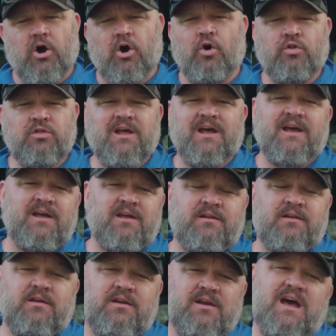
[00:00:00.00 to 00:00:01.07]

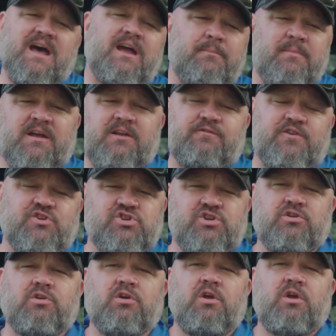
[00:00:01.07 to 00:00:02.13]
online kayak bass
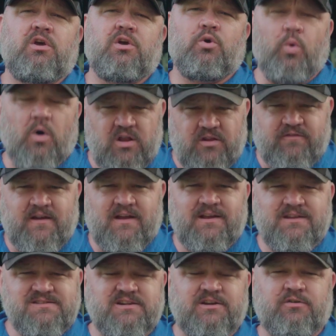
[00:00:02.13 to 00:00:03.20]
fishing
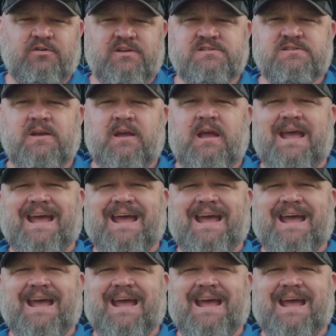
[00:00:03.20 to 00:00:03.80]
qualifying series.